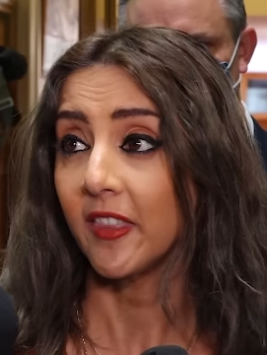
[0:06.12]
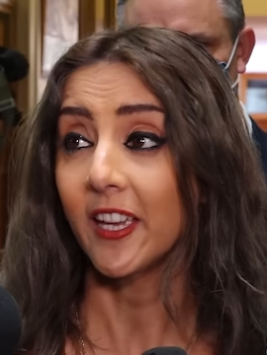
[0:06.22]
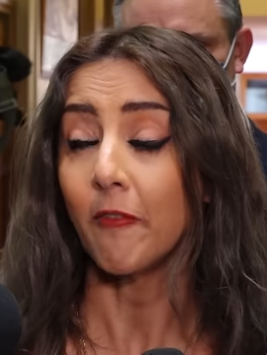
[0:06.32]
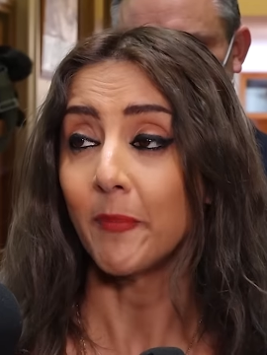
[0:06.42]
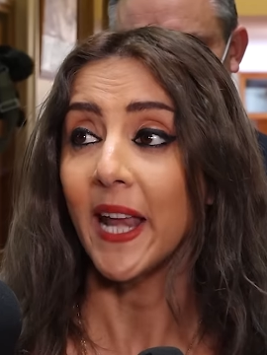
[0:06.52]

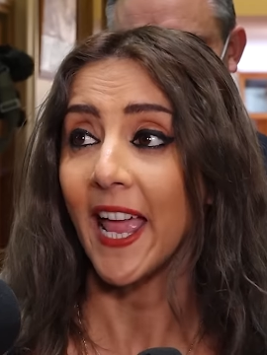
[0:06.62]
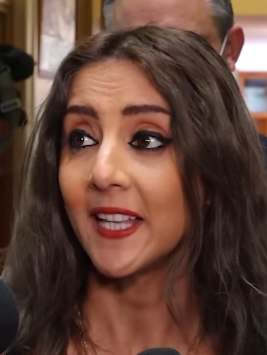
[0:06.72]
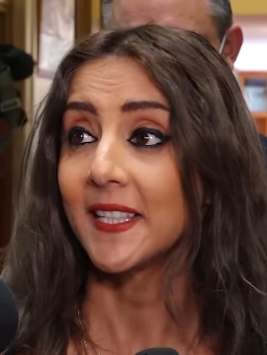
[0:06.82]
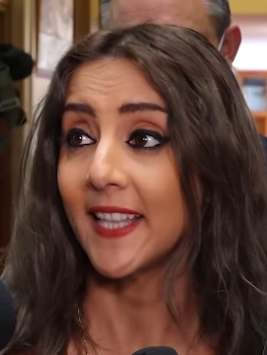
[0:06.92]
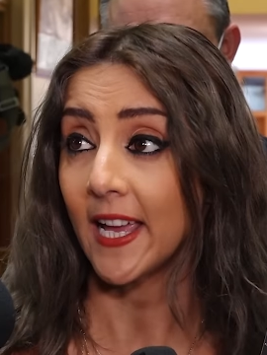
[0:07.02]
with still
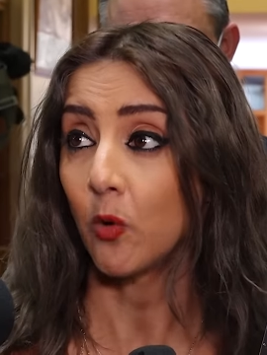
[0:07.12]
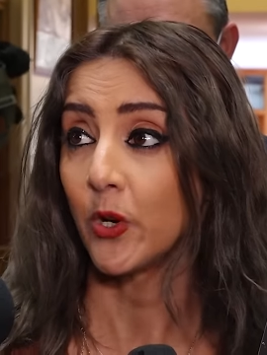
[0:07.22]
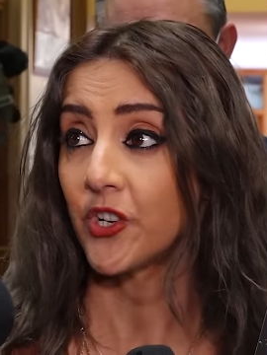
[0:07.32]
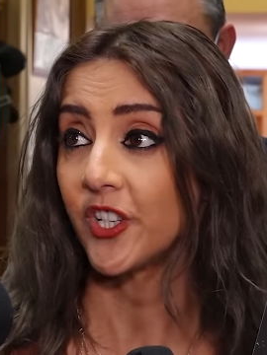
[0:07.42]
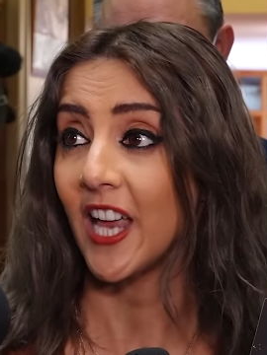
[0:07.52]
no word
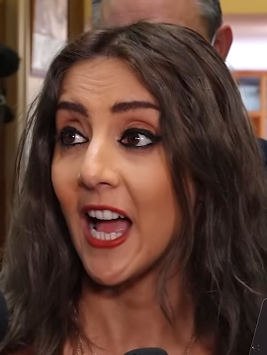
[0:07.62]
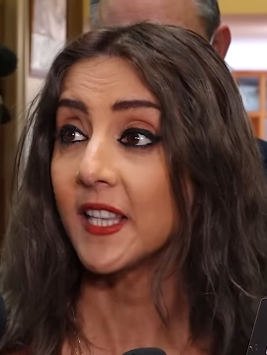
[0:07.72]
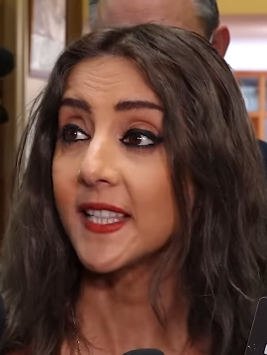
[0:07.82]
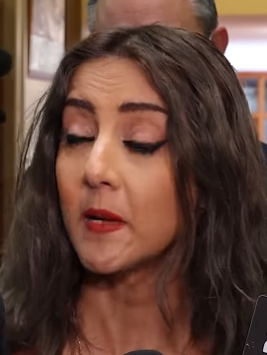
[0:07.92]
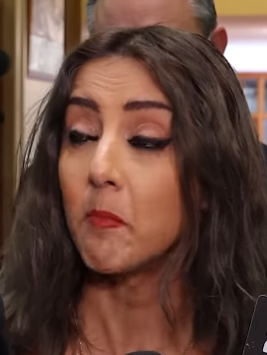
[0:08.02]
on the
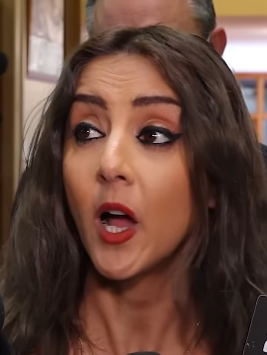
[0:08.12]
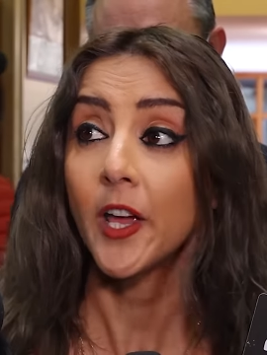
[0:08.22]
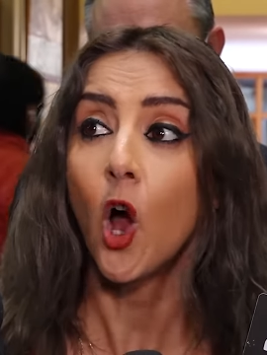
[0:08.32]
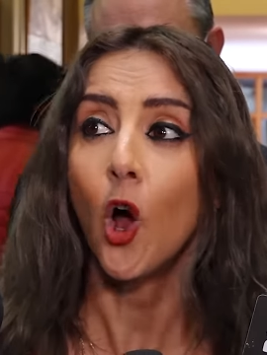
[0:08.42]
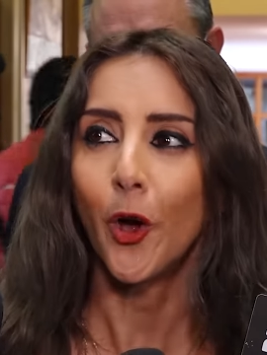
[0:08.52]
alleged
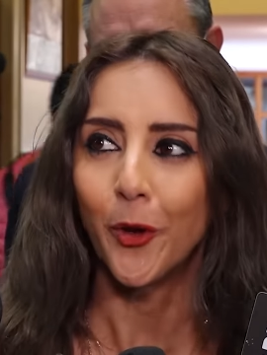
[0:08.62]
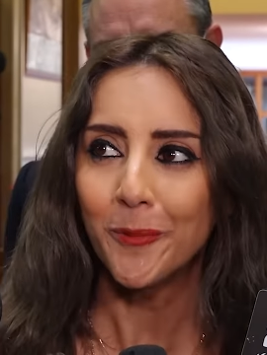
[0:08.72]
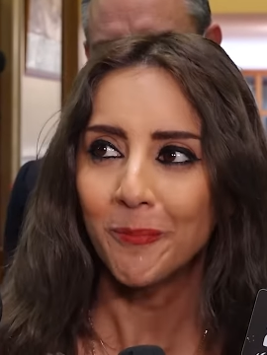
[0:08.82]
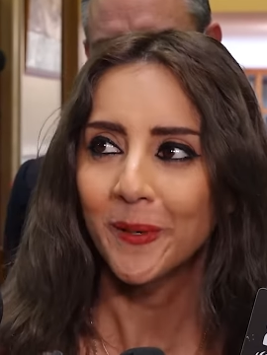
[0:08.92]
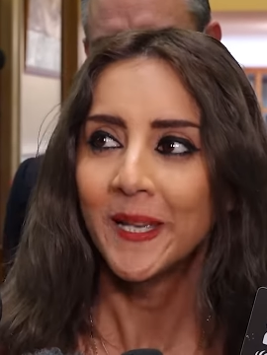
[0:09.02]
incidents from
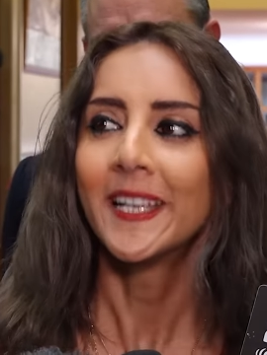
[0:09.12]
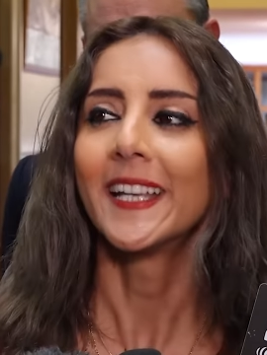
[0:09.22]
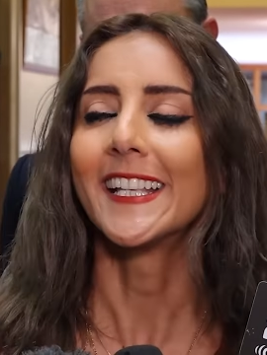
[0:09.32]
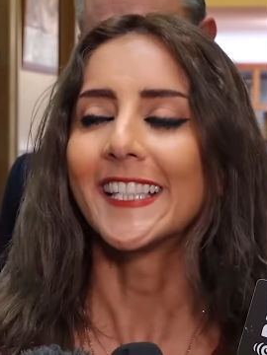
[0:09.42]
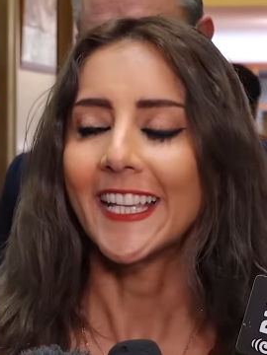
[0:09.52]
her
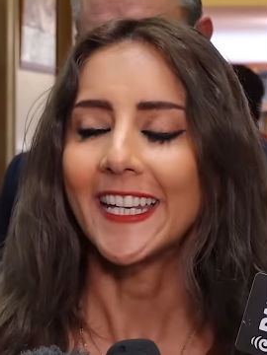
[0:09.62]
and